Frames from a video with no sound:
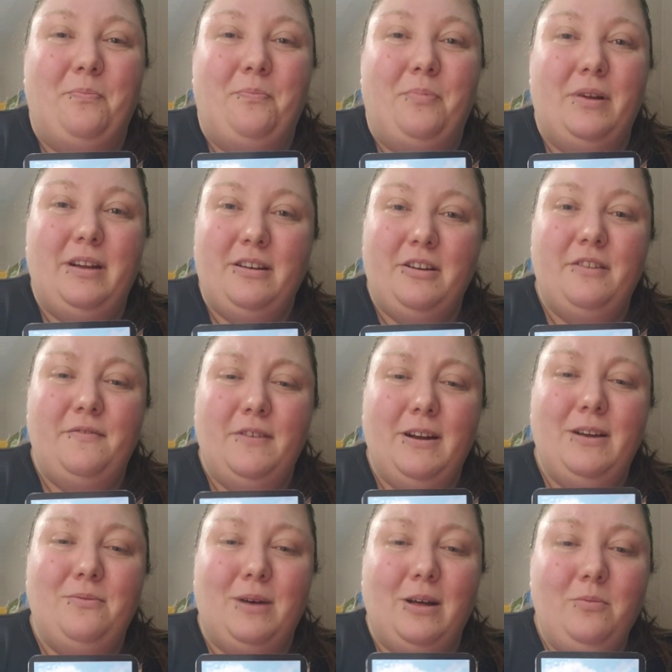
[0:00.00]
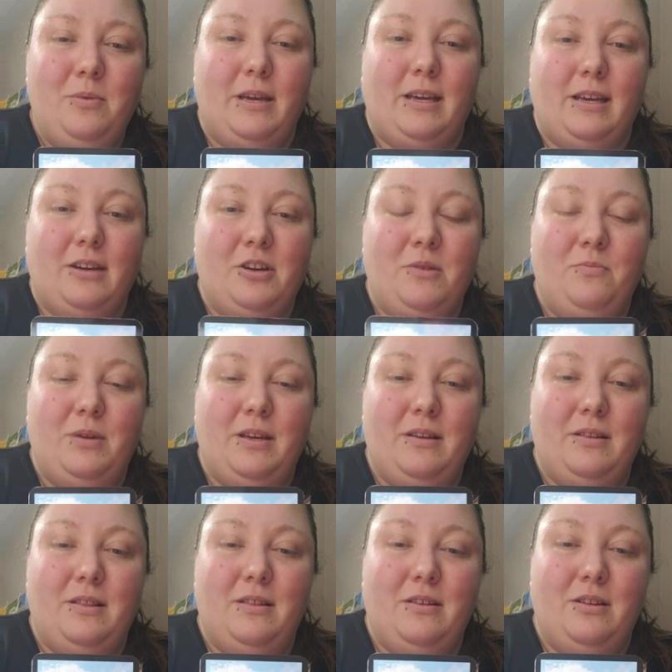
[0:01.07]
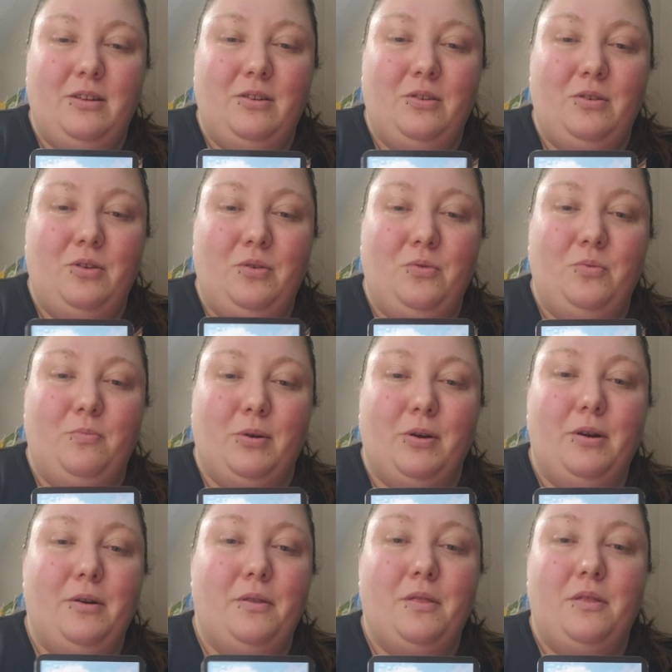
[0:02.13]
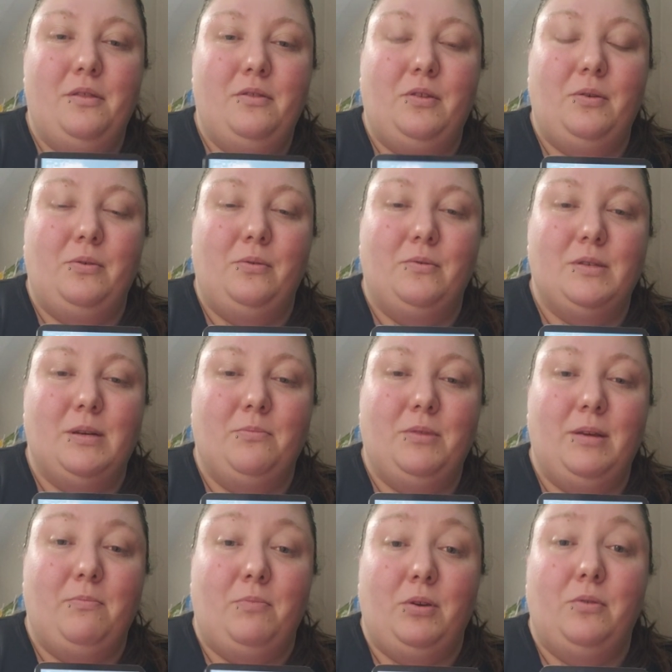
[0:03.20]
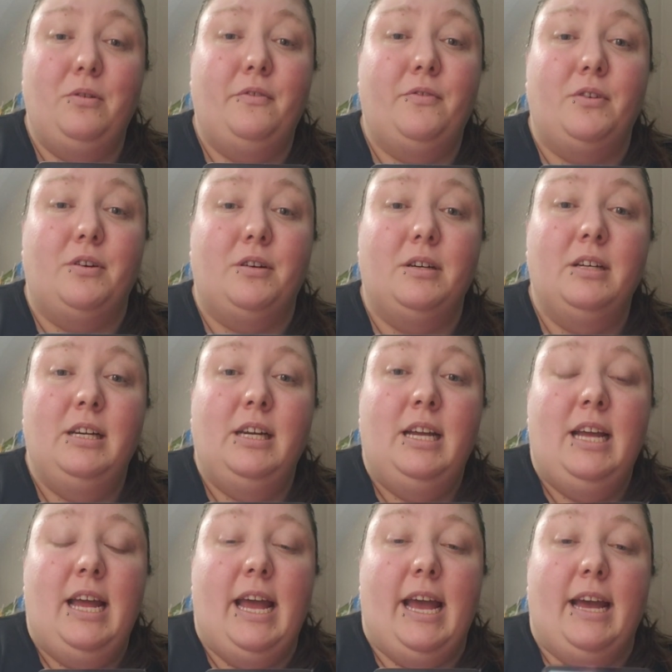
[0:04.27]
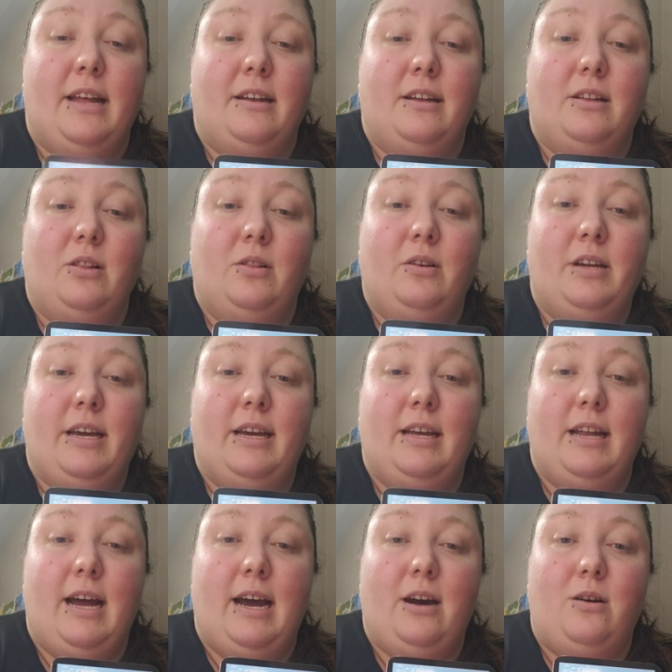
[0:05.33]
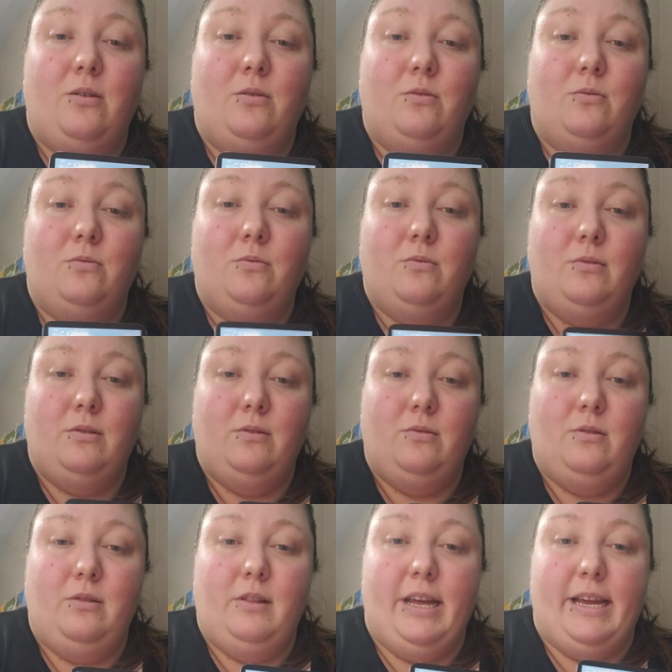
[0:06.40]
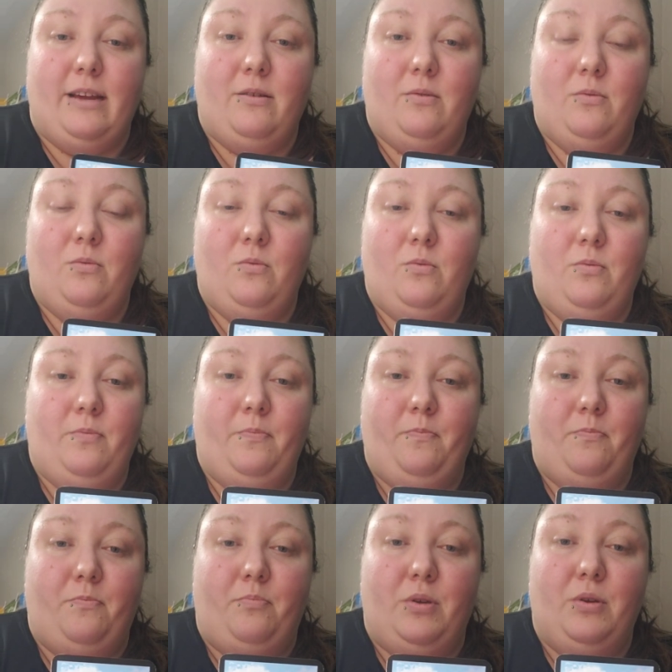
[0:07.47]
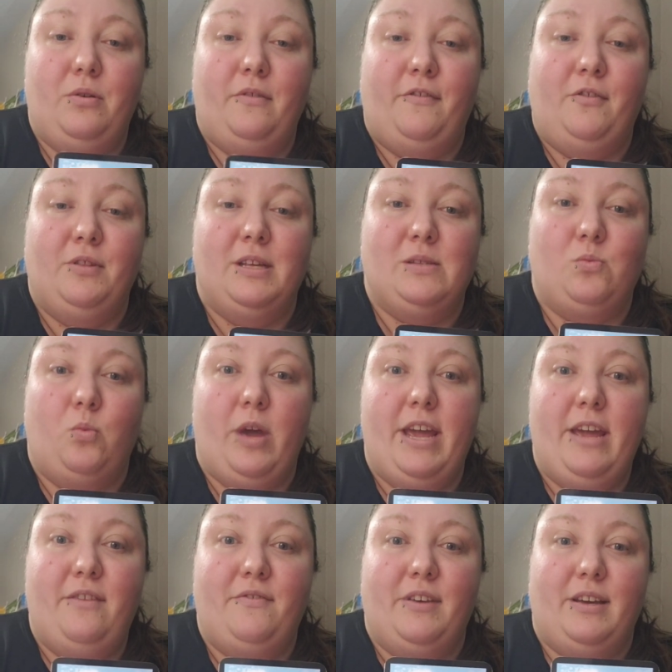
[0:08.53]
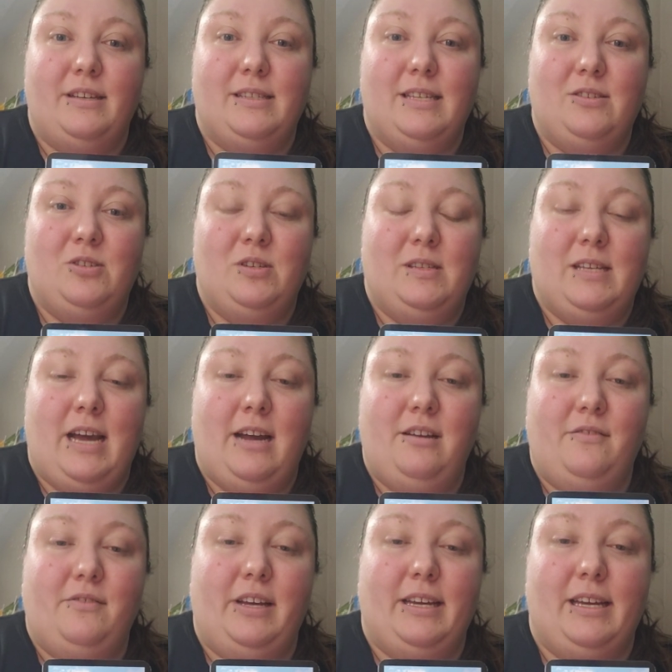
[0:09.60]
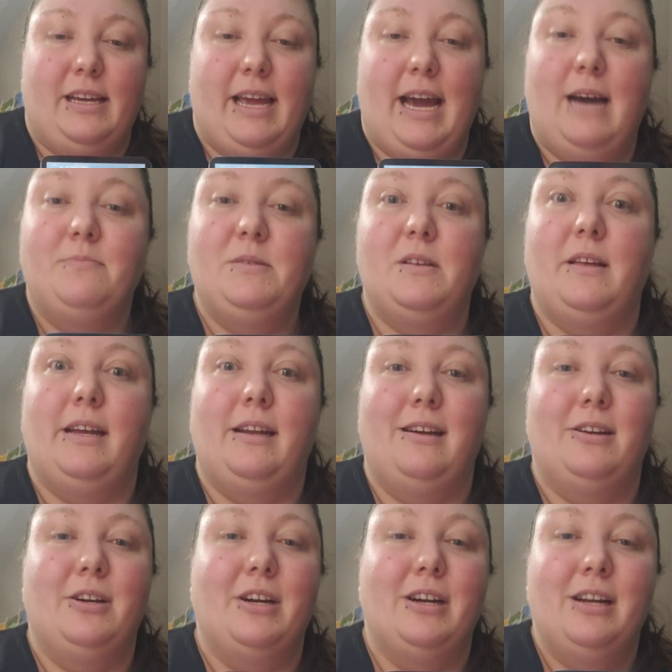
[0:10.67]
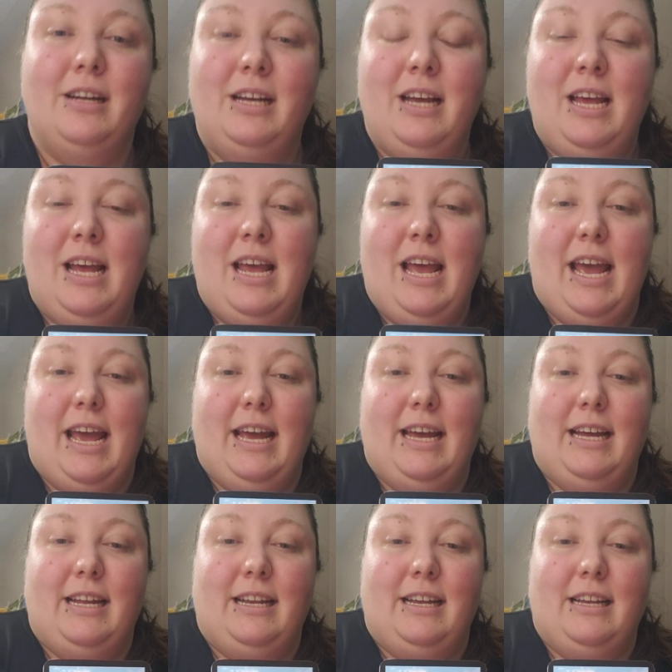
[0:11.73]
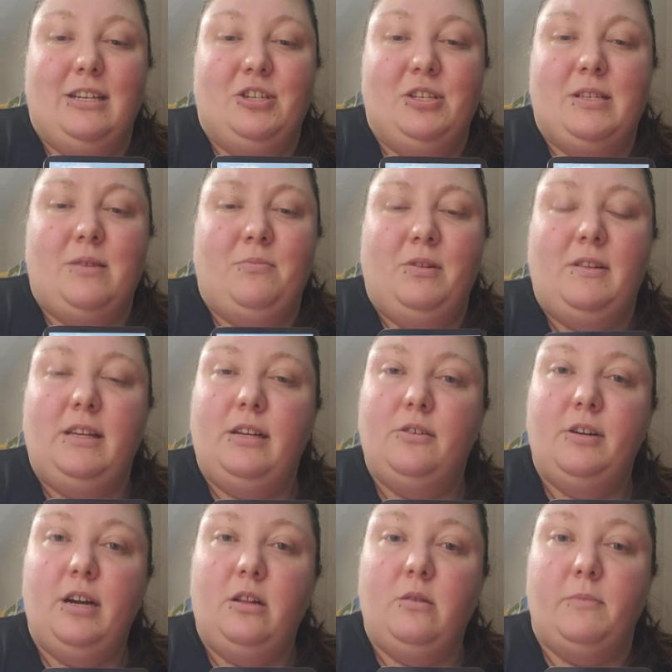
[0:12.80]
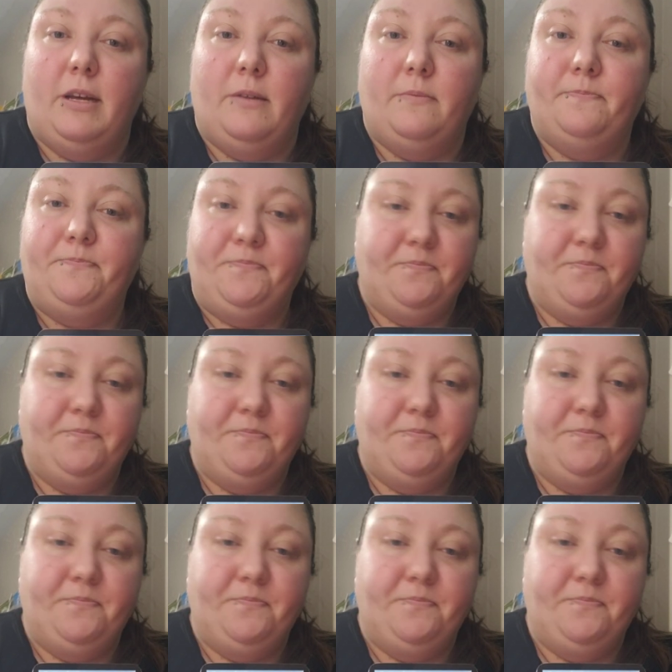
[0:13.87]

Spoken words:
But it could very well be. It could be the new birth to something beautiful. And look at how, like, beautiful this wave is. It's just kind of like encapsulating her. And she's completely in her element.